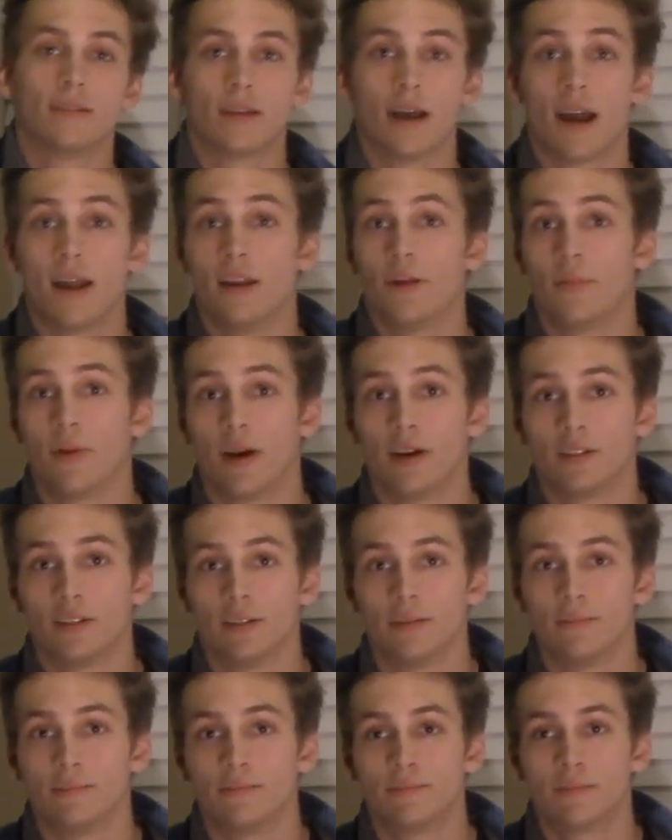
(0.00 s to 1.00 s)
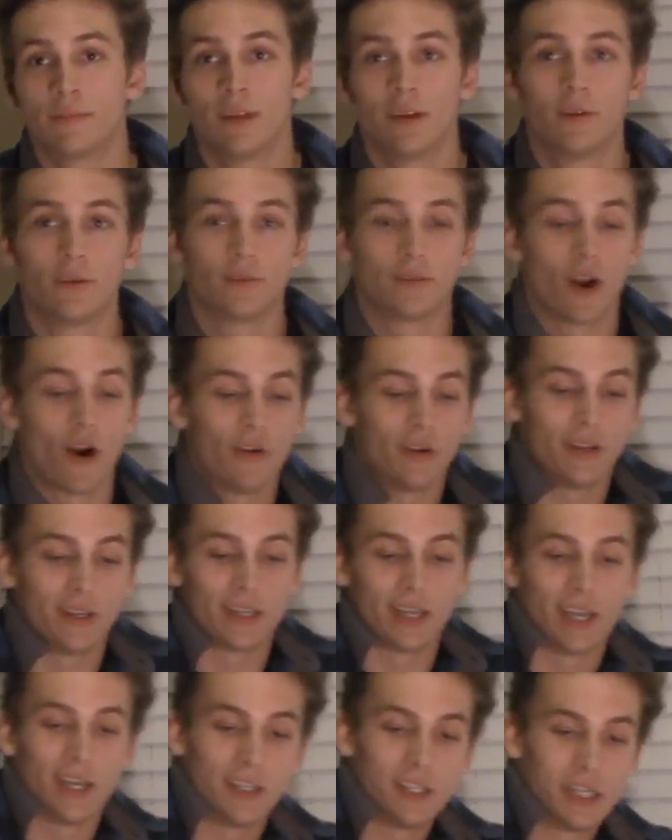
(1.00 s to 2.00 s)
anxiety and depression. Starting
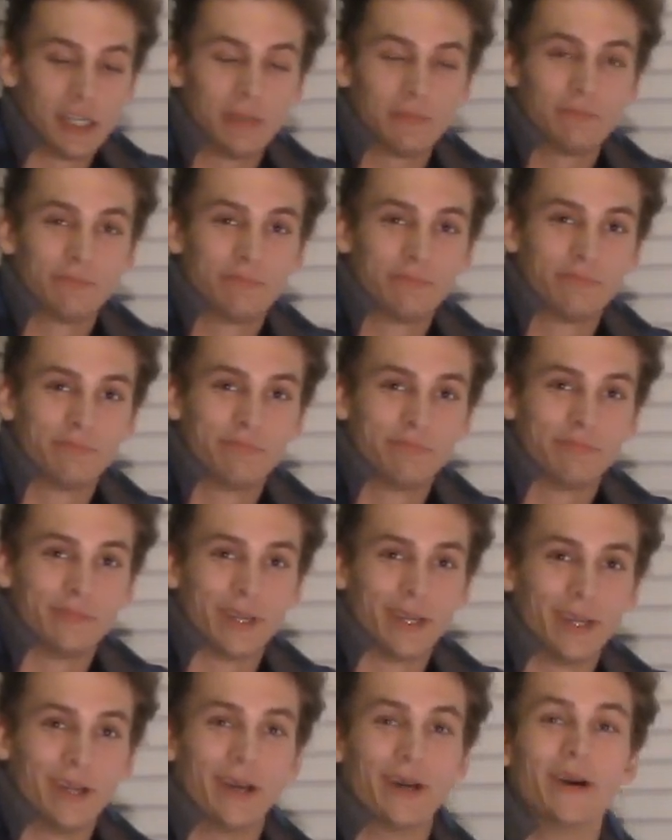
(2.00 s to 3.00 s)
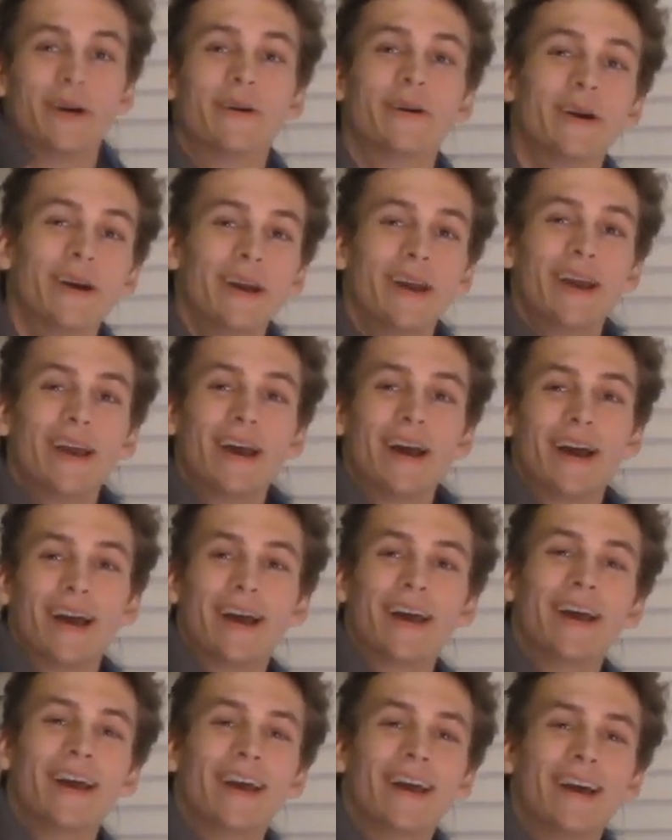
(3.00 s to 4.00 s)
in the kitchen, you know,
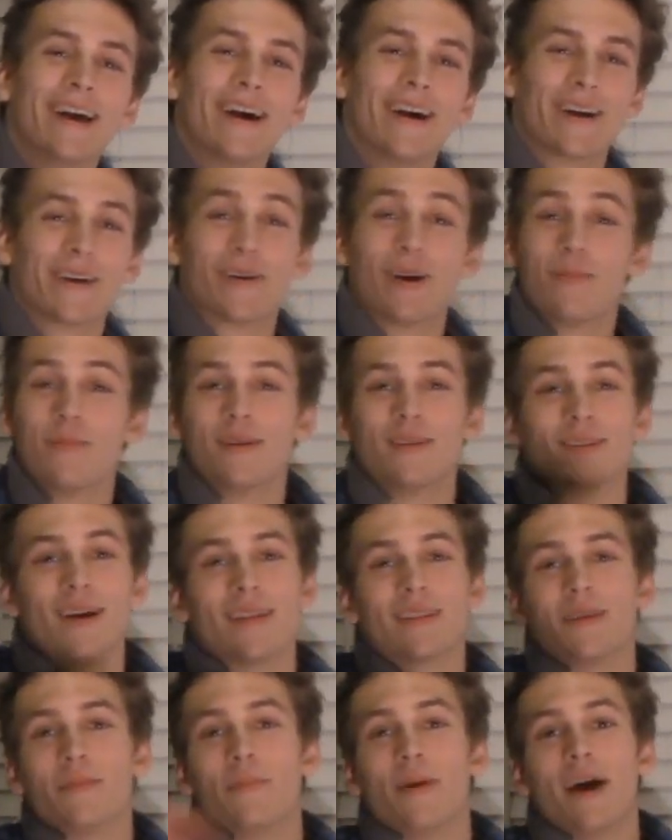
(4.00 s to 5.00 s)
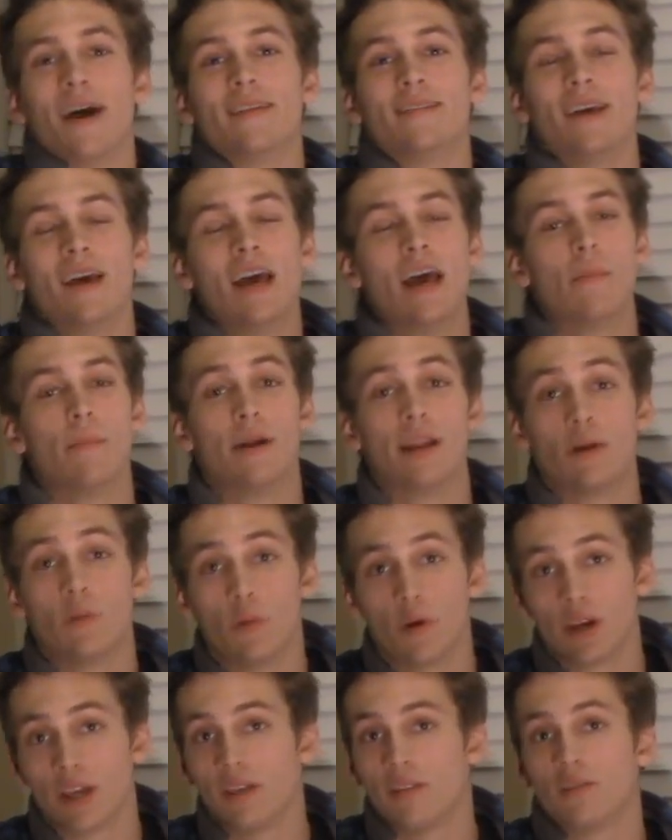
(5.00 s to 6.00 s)
our equipment's not the best, but it
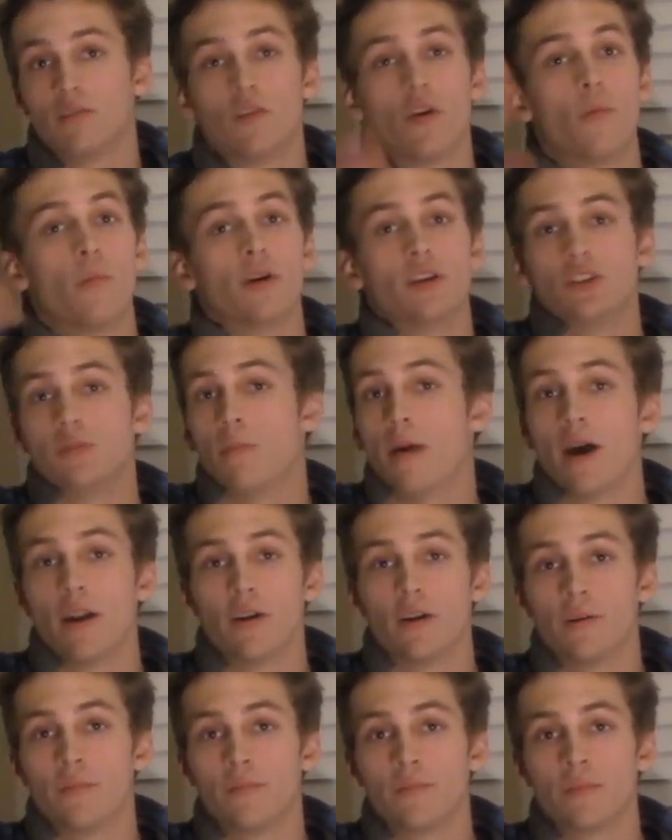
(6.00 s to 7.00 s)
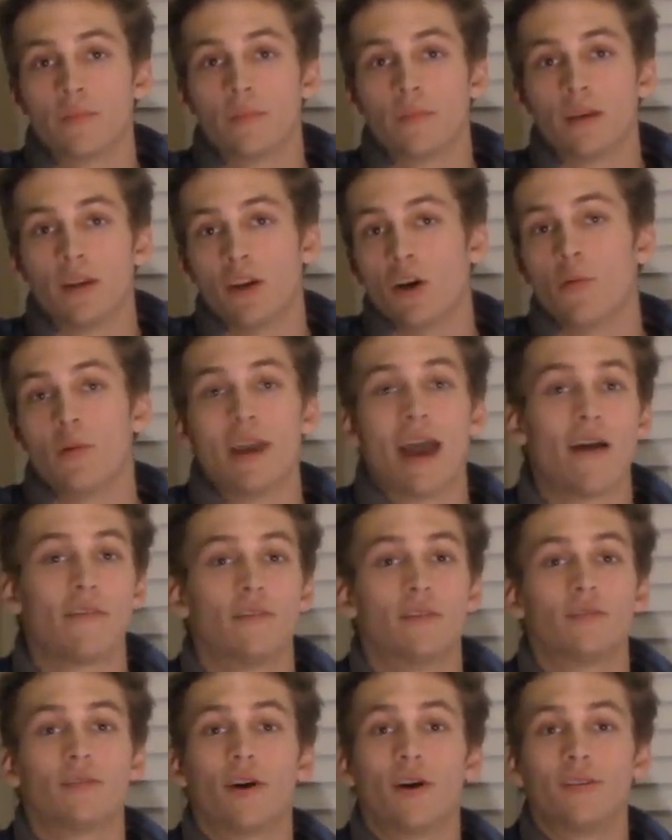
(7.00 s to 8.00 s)
will get so much better. You know, we have
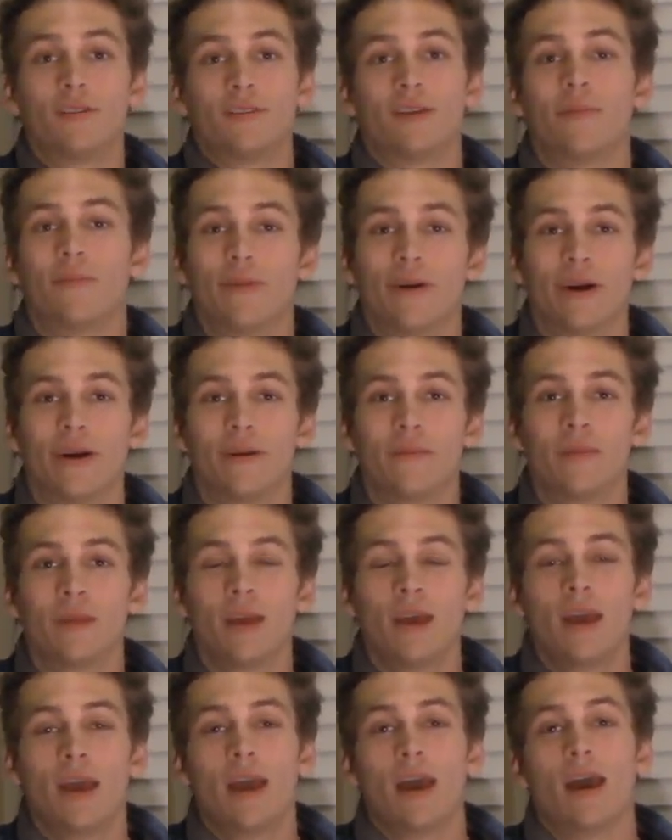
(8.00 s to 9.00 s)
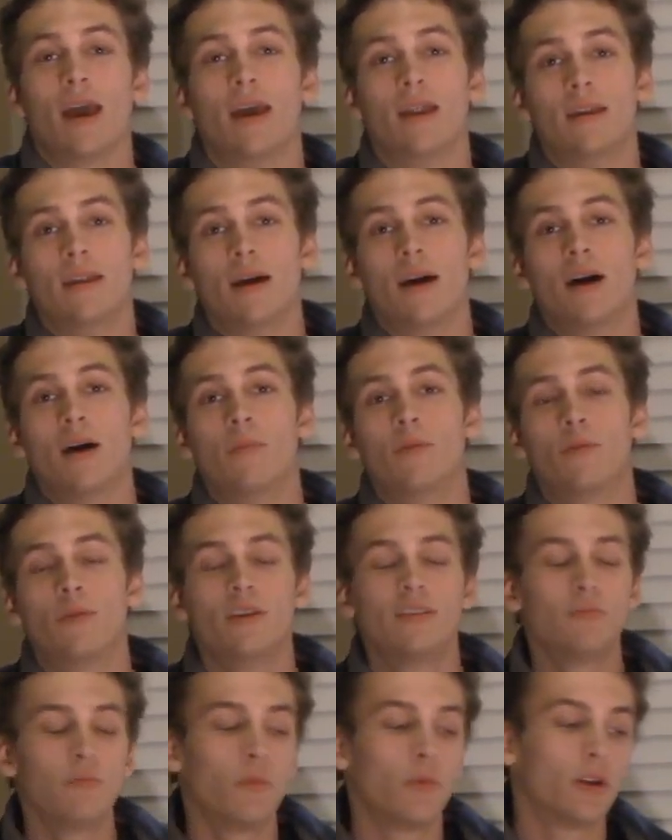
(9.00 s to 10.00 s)
to start somewhere. And the
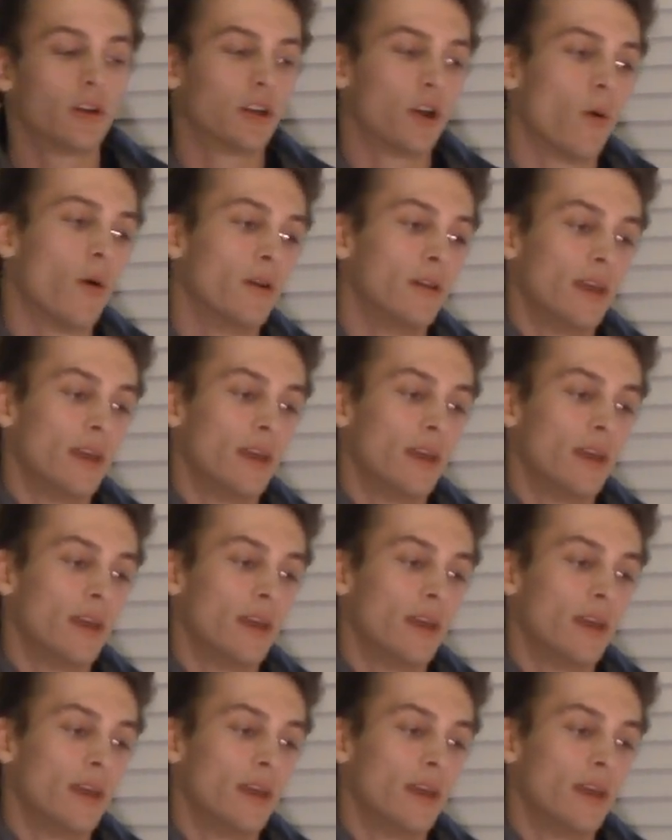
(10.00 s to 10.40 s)
reason we want to go